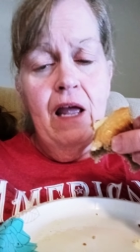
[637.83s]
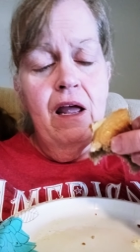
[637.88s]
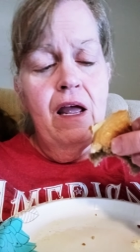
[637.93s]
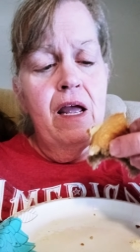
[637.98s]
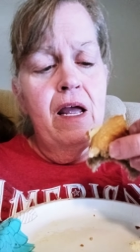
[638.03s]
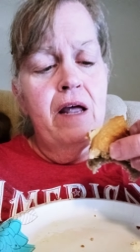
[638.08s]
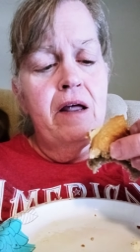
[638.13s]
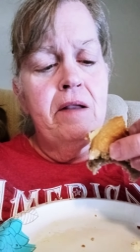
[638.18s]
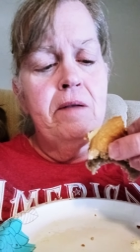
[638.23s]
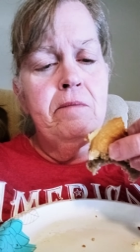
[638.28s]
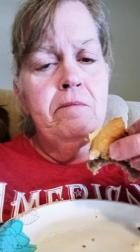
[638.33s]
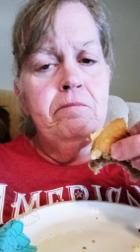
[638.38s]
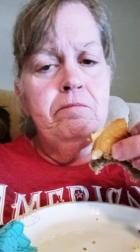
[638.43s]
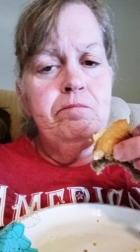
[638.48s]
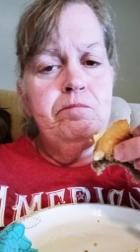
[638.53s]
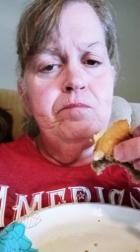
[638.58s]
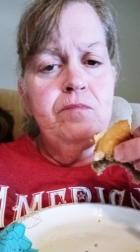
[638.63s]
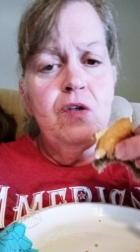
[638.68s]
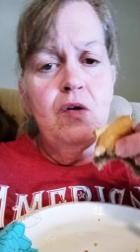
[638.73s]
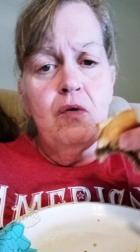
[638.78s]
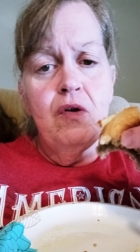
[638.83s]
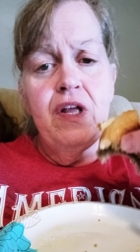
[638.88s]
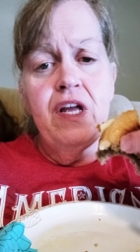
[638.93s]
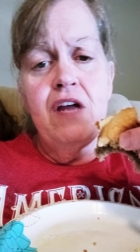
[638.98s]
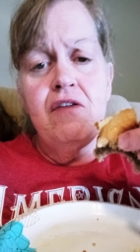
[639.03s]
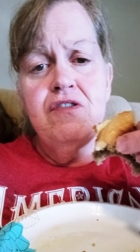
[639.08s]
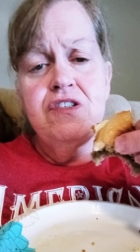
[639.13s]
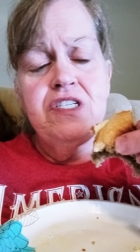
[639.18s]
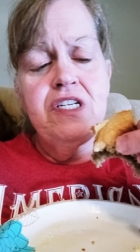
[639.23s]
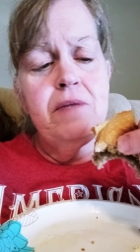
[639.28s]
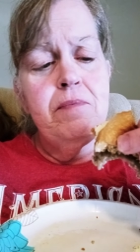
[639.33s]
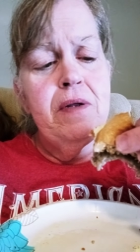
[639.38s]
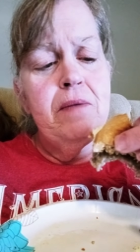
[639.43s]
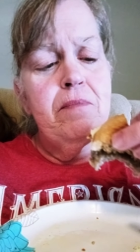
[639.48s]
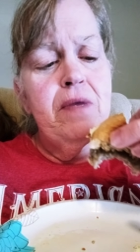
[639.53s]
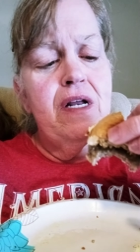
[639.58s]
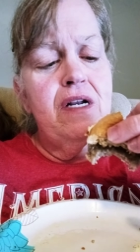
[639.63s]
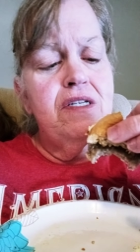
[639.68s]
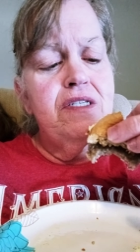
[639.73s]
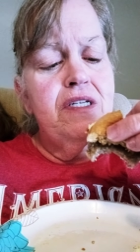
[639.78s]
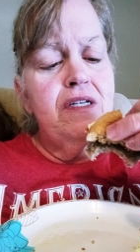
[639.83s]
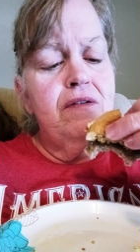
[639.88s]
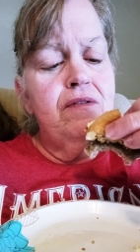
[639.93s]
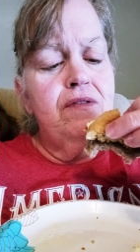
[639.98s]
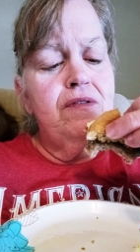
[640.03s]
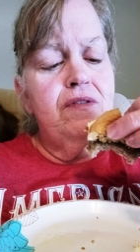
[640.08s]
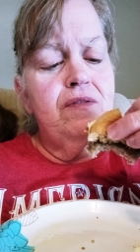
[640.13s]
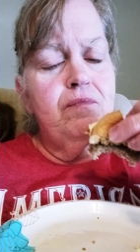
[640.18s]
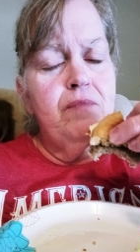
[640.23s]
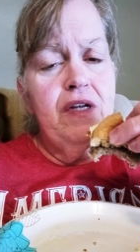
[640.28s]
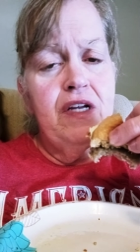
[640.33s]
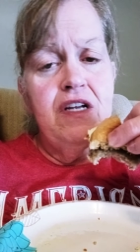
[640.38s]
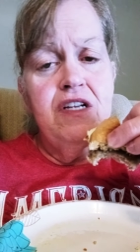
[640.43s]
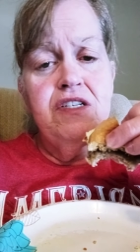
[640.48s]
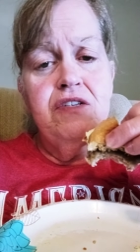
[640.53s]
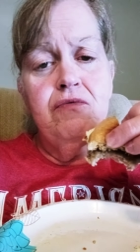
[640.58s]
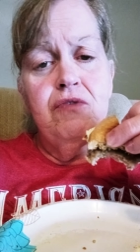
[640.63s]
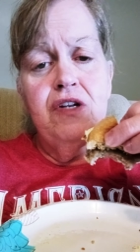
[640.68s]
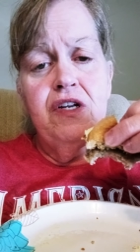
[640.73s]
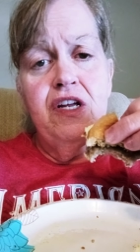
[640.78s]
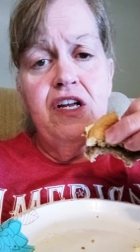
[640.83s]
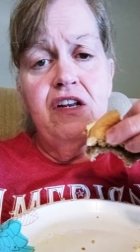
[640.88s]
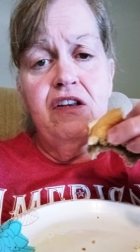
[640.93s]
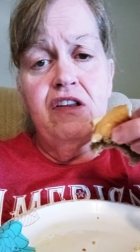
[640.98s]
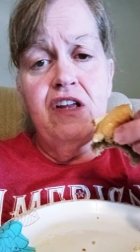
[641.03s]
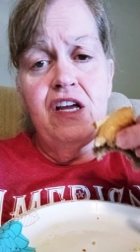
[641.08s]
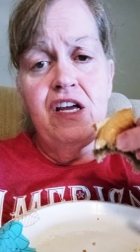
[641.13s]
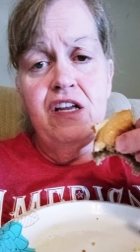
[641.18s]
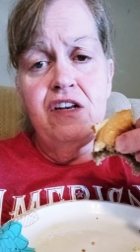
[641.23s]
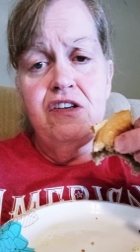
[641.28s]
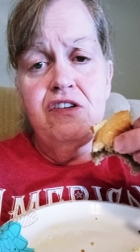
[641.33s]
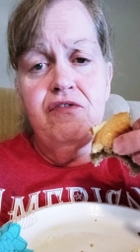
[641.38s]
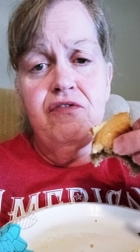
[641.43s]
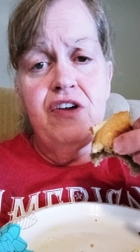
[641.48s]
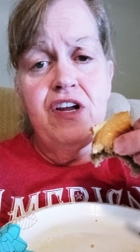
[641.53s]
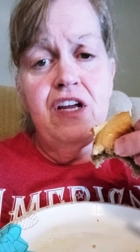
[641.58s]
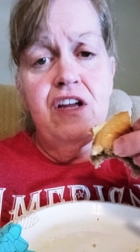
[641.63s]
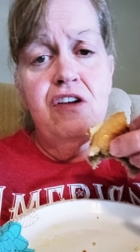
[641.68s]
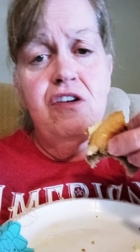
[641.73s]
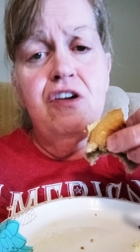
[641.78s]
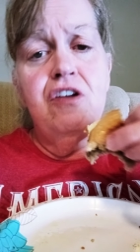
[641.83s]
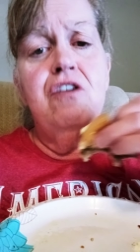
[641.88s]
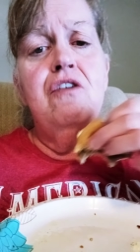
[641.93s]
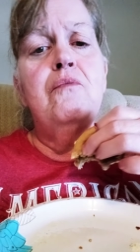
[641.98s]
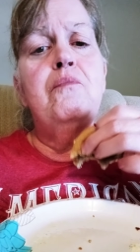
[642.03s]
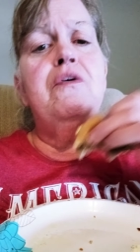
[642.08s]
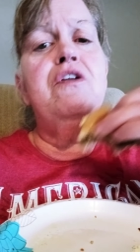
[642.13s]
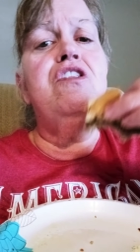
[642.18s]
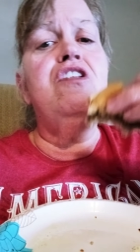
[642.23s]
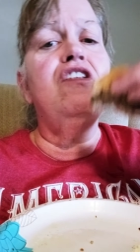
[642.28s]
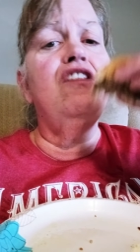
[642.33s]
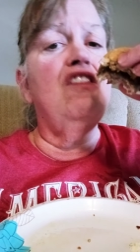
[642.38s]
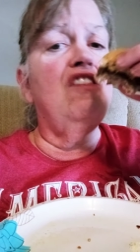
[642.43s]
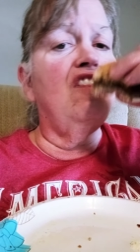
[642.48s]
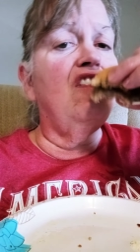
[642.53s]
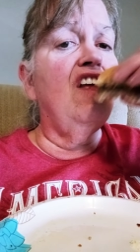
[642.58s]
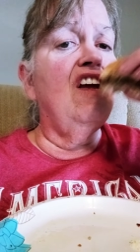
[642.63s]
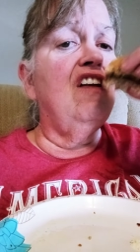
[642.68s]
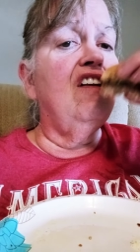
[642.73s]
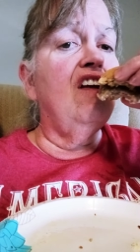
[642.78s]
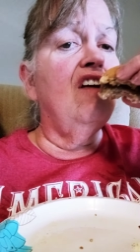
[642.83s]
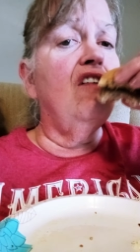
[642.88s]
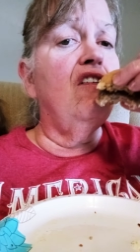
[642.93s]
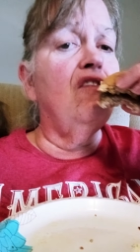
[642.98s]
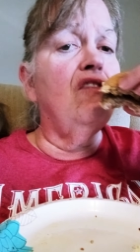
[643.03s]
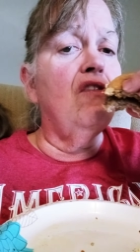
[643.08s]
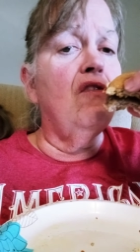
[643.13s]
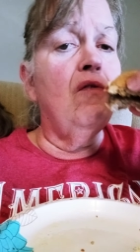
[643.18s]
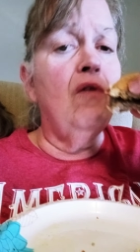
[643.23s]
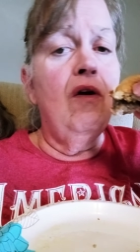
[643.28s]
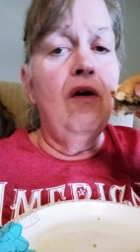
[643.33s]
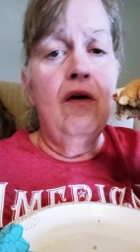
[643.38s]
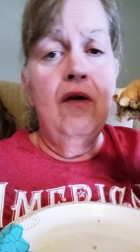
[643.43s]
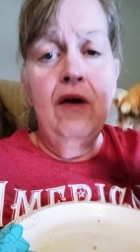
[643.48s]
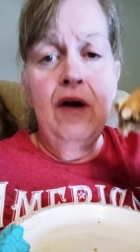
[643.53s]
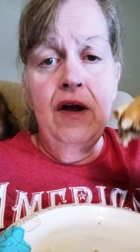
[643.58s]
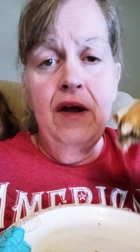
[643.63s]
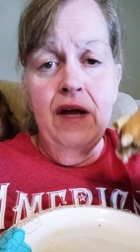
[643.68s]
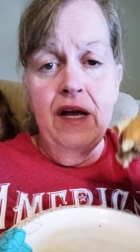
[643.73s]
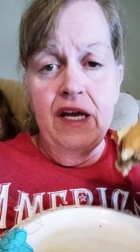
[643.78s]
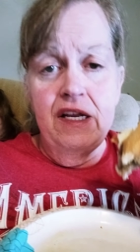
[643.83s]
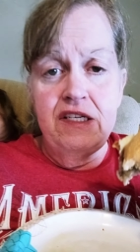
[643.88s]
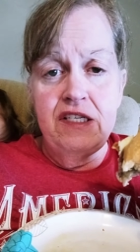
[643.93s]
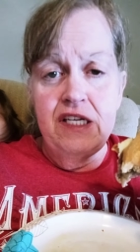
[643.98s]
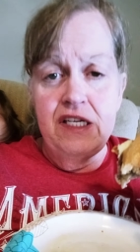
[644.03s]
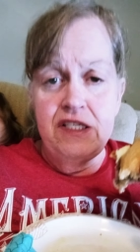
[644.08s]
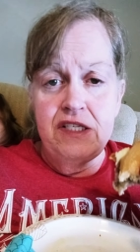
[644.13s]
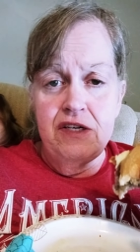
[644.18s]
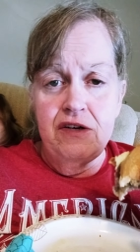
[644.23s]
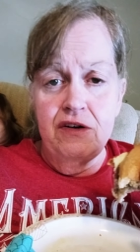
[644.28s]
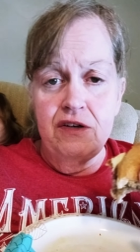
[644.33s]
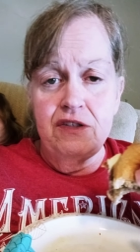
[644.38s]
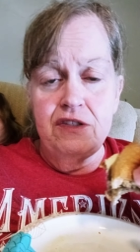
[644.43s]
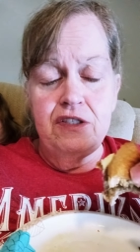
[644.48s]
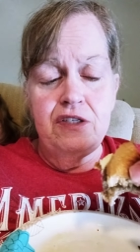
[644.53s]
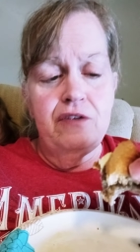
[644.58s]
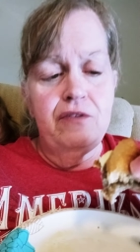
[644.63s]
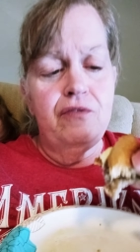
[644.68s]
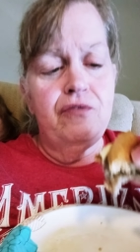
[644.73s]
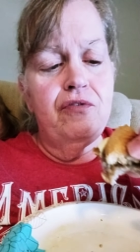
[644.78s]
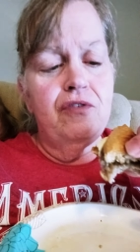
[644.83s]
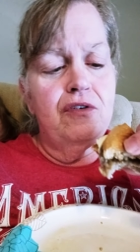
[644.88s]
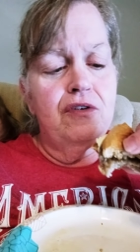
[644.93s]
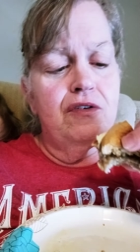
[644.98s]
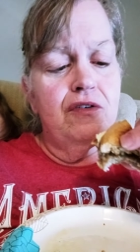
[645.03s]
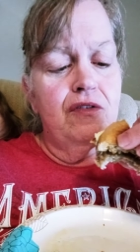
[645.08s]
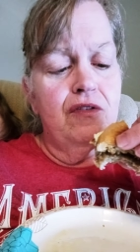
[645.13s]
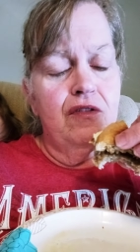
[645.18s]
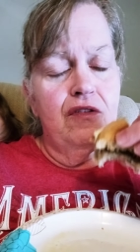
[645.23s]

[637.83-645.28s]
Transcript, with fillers: and well they gave her sleeping medicine because when they intubate you you know put the thing down your throat it's easier to for